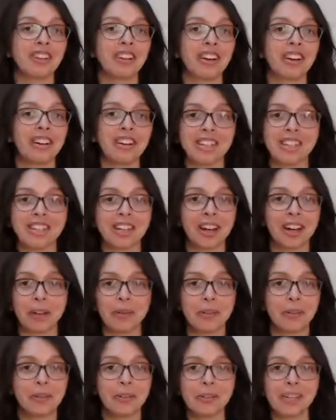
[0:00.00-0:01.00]
Nara's time,
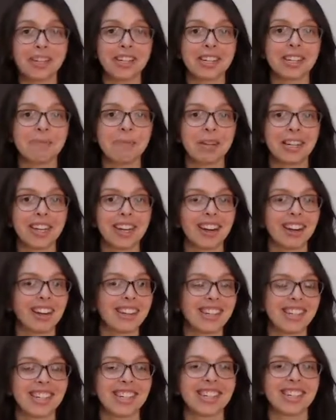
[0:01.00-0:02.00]
who also does Monday
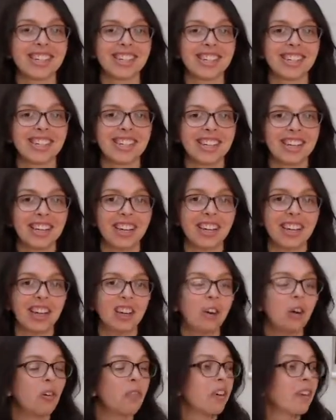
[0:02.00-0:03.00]
classes, and
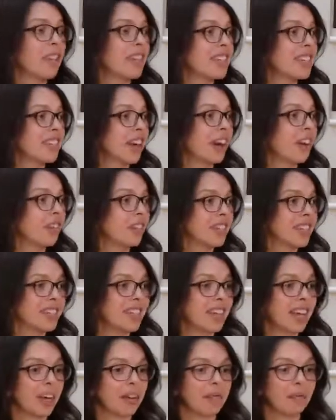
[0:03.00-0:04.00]
a lot of other stuff
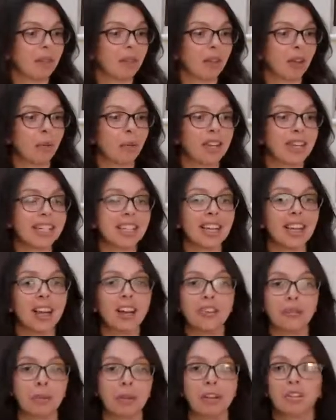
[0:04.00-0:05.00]
is, well, it's the
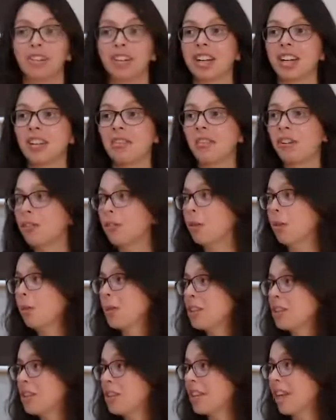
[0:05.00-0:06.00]
lifeblood really of what
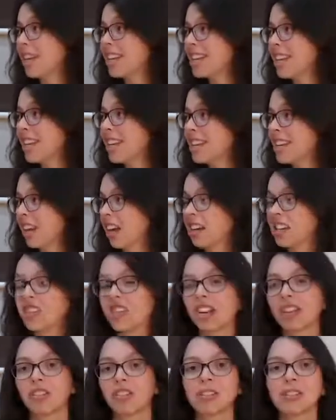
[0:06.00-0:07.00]
we do, that sense of kind of
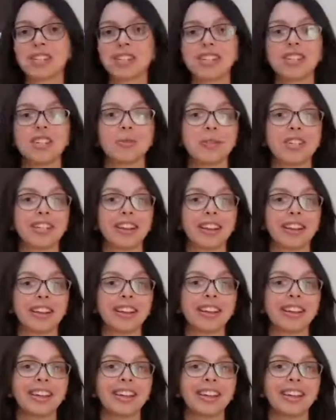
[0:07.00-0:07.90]
generosity to each other.